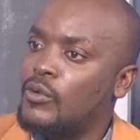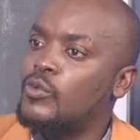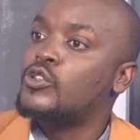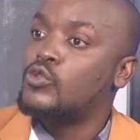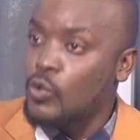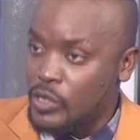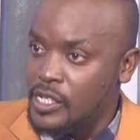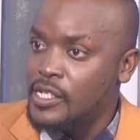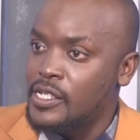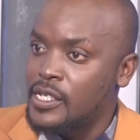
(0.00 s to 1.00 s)

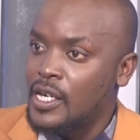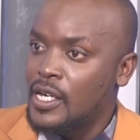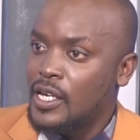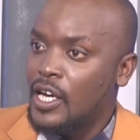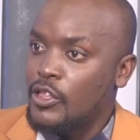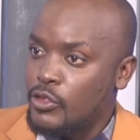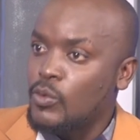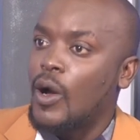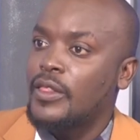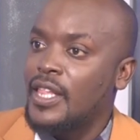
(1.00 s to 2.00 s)
resources
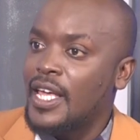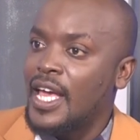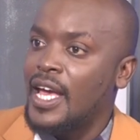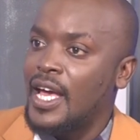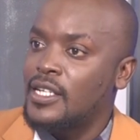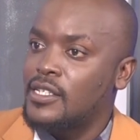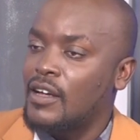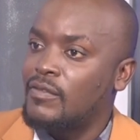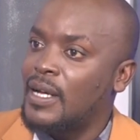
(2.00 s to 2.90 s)
throughout the year and stuff,